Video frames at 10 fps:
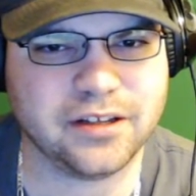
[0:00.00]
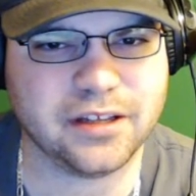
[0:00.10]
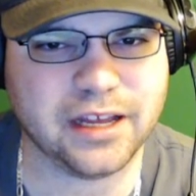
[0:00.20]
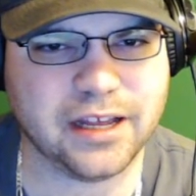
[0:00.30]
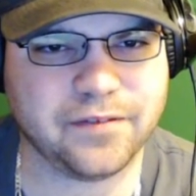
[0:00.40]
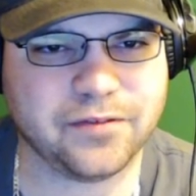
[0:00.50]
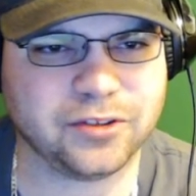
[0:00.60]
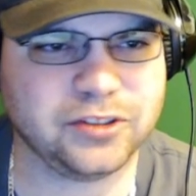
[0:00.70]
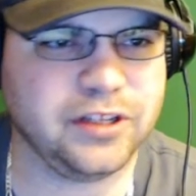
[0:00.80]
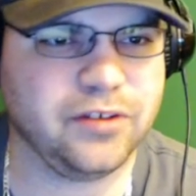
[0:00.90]
Uh, for those
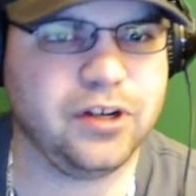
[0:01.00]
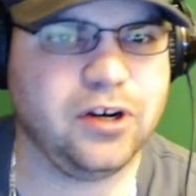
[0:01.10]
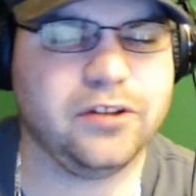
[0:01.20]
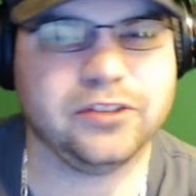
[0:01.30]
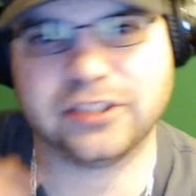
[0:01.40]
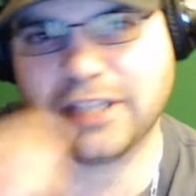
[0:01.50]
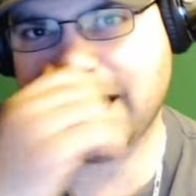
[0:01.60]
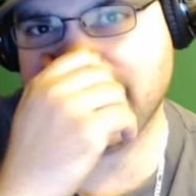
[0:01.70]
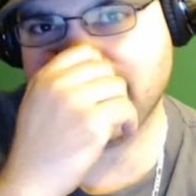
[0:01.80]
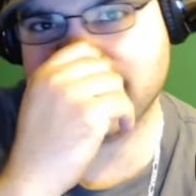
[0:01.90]
of you don't know, there's
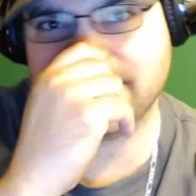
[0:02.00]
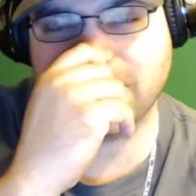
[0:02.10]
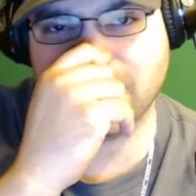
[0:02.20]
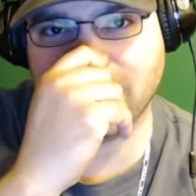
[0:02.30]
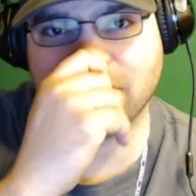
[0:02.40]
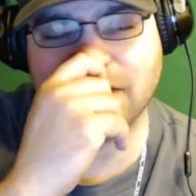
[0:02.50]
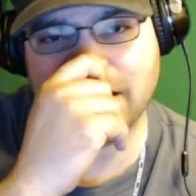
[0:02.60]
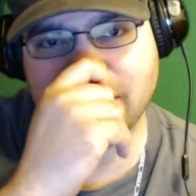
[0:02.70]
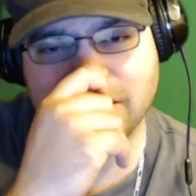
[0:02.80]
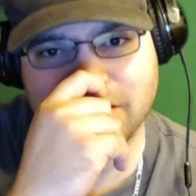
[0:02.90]
Scott and Sara
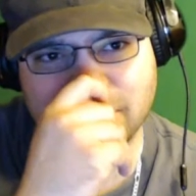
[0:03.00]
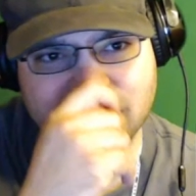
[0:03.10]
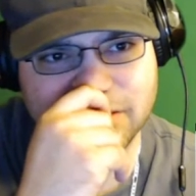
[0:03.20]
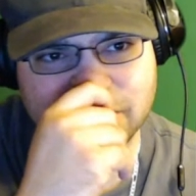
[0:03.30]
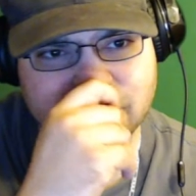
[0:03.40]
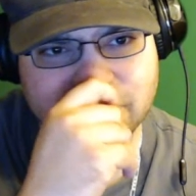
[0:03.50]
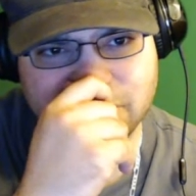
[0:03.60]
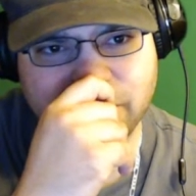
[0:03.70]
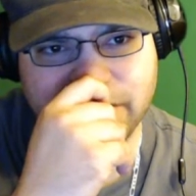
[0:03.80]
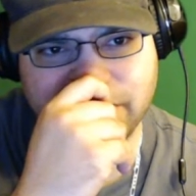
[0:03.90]
Ryder and they're the
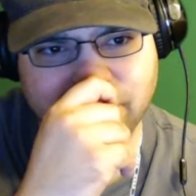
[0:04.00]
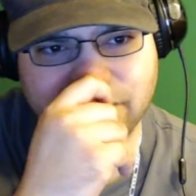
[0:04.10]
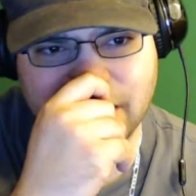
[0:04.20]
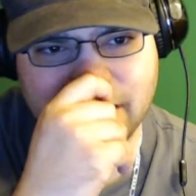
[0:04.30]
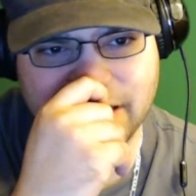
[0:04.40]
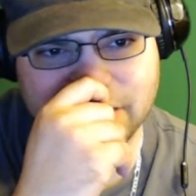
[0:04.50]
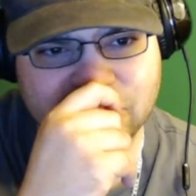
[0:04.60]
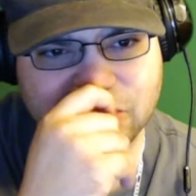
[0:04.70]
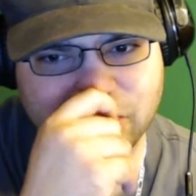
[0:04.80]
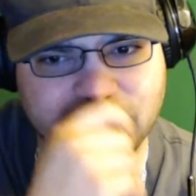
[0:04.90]
twins, uh,
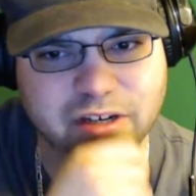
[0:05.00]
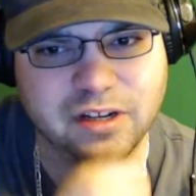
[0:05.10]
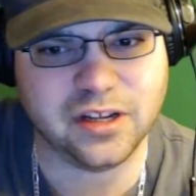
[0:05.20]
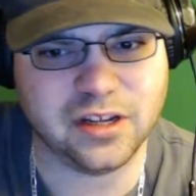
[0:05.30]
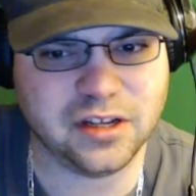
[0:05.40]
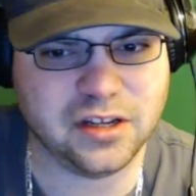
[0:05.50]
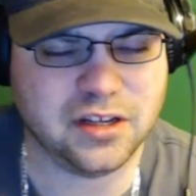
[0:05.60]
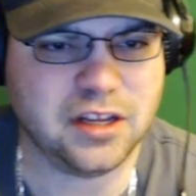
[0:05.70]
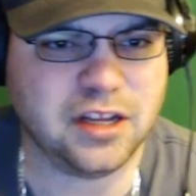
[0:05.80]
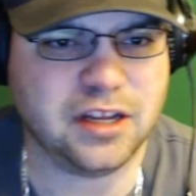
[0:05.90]
children
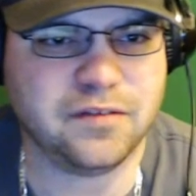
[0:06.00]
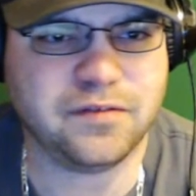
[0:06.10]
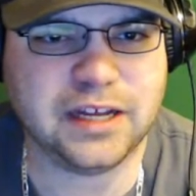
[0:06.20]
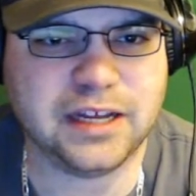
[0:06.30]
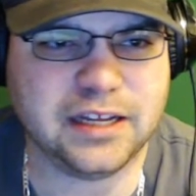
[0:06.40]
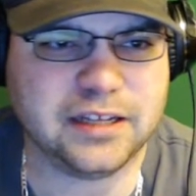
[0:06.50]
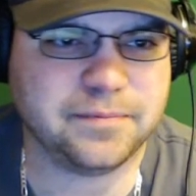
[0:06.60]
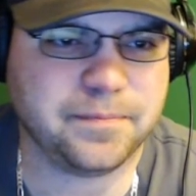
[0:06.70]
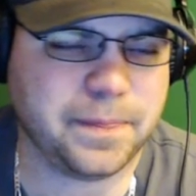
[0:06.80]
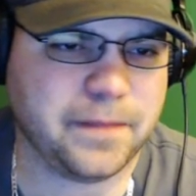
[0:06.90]
of uh,
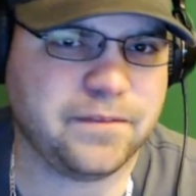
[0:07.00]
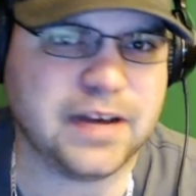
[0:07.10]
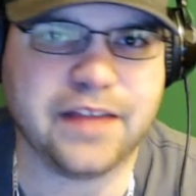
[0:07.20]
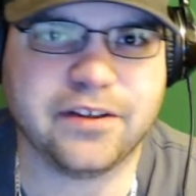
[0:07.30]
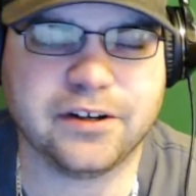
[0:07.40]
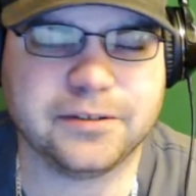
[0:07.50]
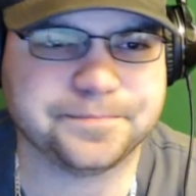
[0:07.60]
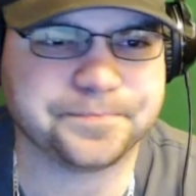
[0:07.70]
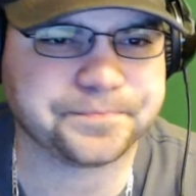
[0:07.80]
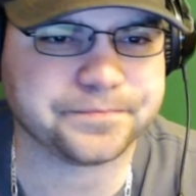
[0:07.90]
the father.
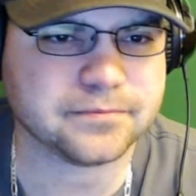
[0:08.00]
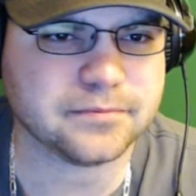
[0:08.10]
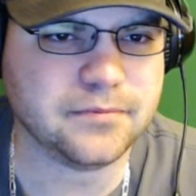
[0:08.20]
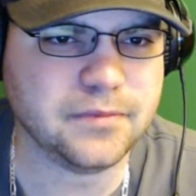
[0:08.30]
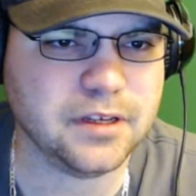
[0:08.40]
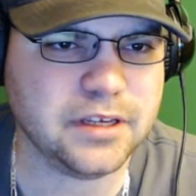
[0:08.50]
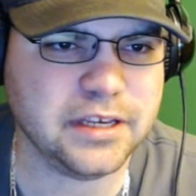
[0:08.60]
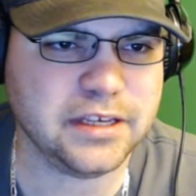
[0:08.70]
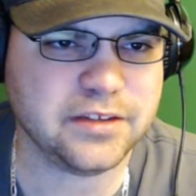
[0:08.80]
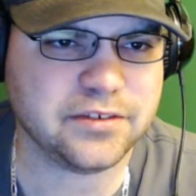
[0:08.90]

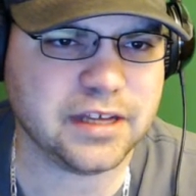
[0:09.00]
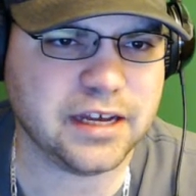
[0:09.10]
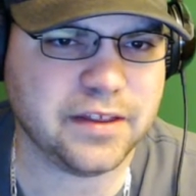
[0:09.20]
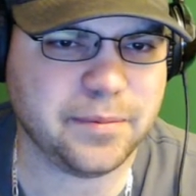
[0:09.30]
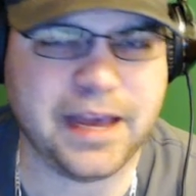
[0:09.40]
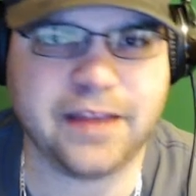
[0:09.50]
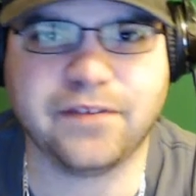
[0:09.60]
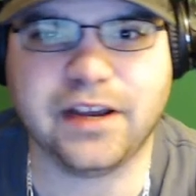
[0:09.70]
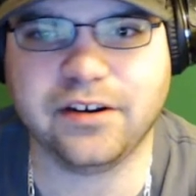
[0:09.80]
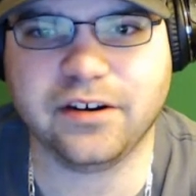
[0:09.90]
He is uh, the
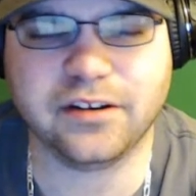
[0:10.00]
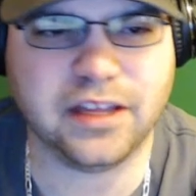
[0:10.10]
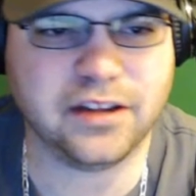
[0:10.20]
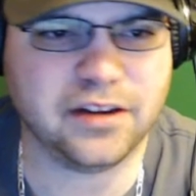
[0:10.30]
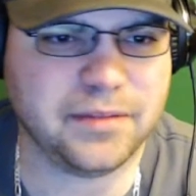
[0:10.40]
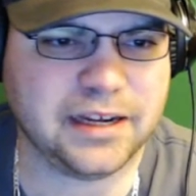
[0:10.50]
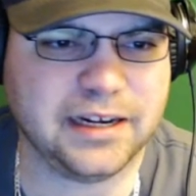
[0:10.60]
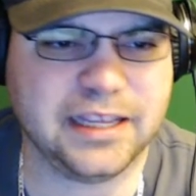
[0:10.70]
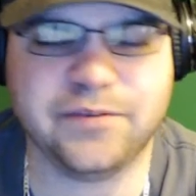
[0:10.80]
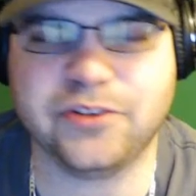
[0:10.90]
Pathfinder, and I'm not going
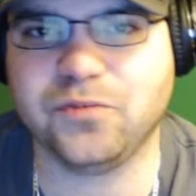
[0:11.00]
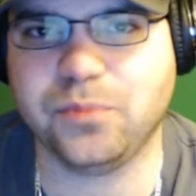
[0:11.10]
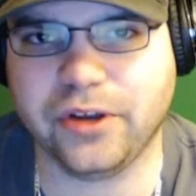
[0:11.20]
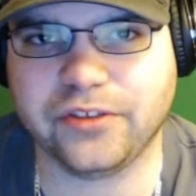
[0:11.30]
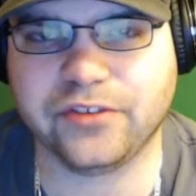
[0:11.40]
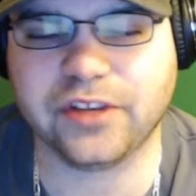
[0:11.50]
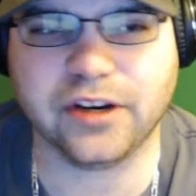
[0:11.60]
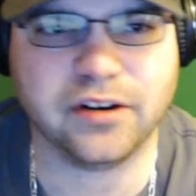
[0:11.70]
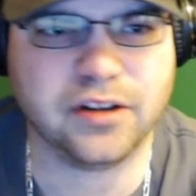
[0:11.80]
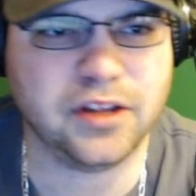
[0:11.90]
to give any spoils here.